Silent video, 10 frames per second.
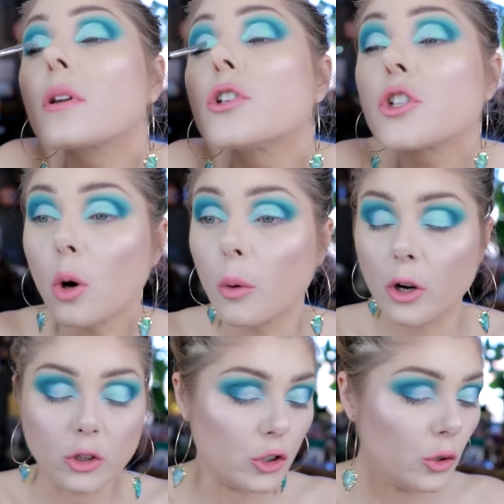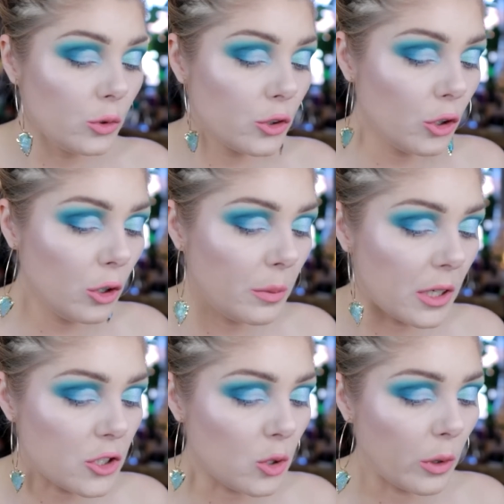show it on YouTube,
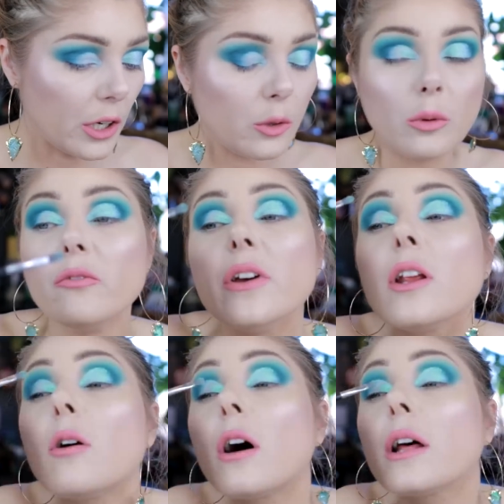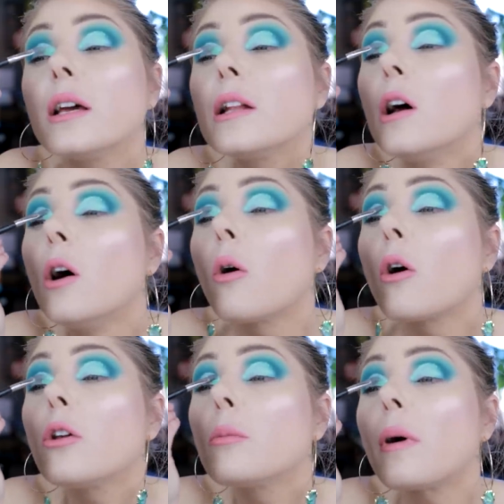because you want to do a video on it, or
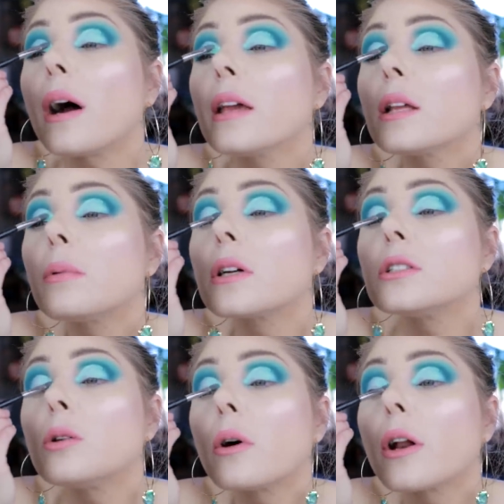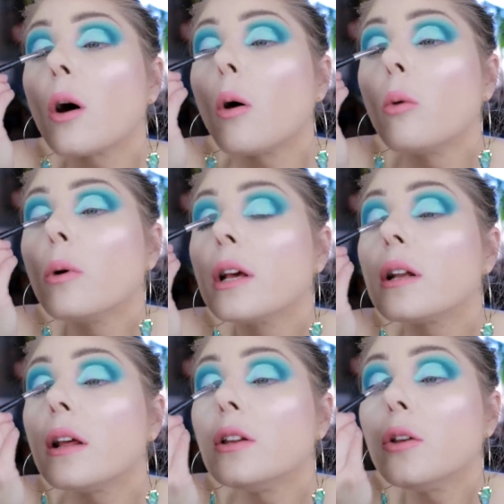are you buying it because you want to own
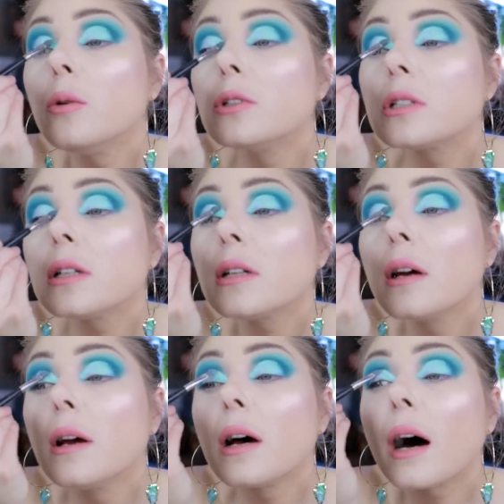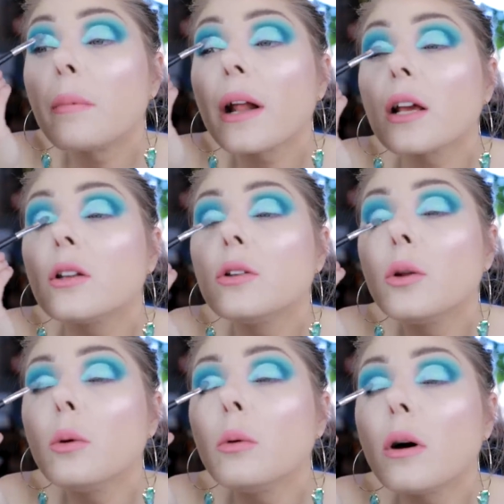it and use it? But I
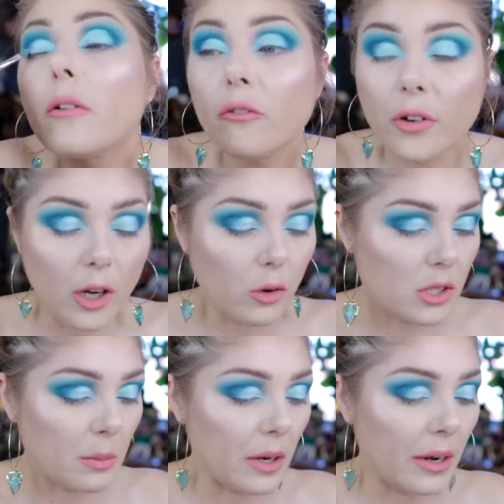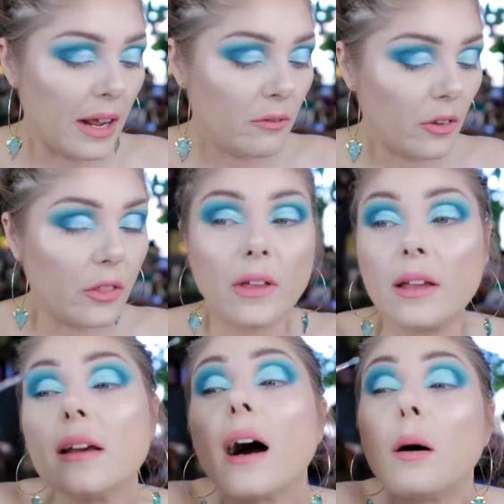do videos about
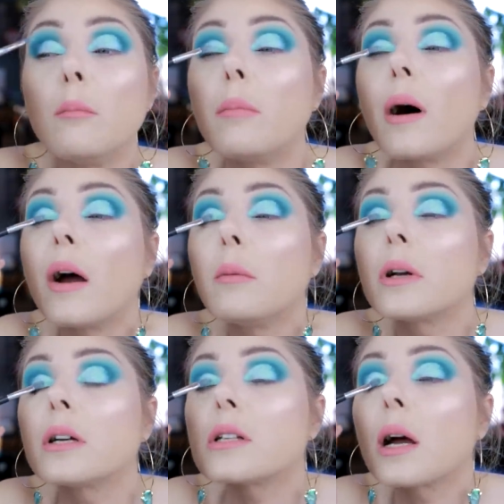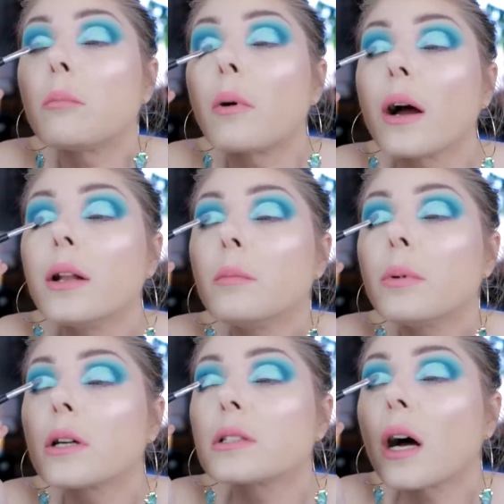everything I buy, because I buy them
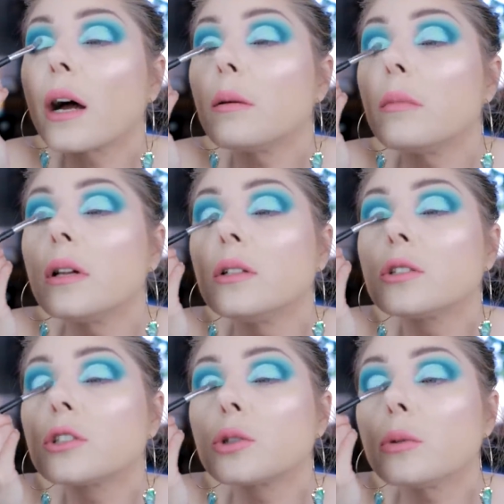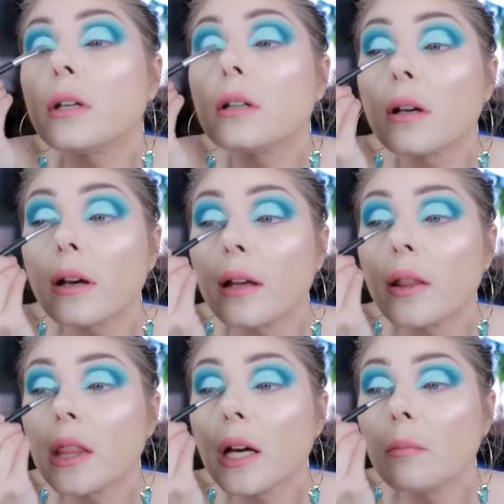because I am intrigued
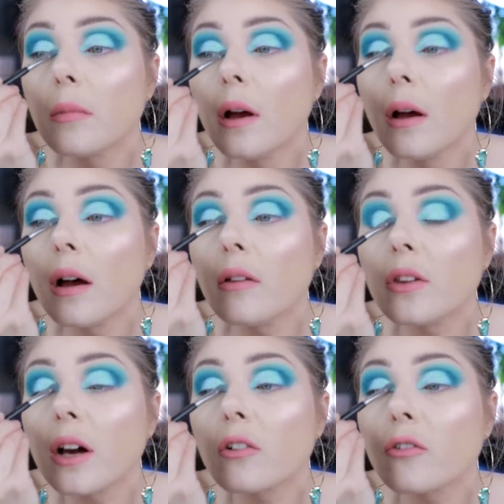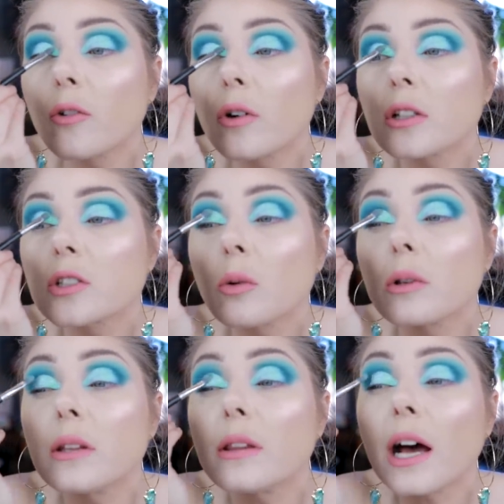in them, and therefore it's
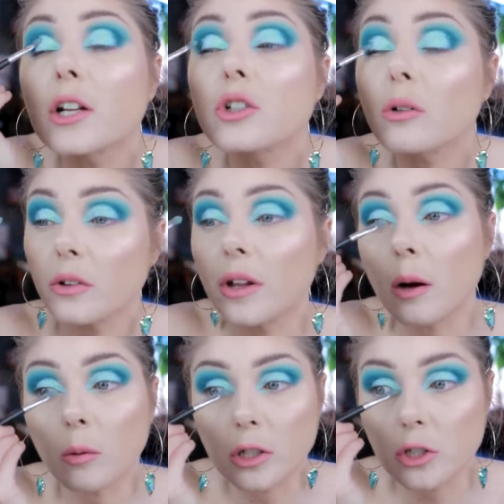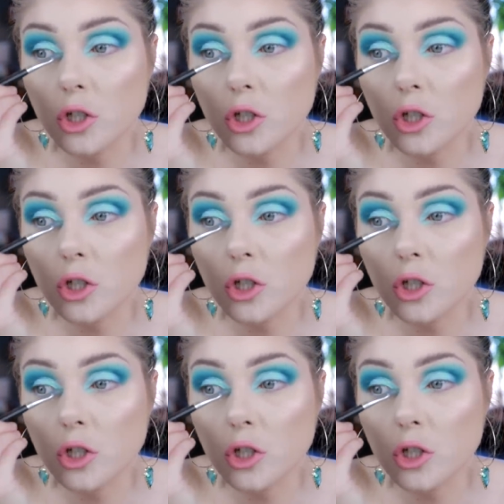only natural that I want to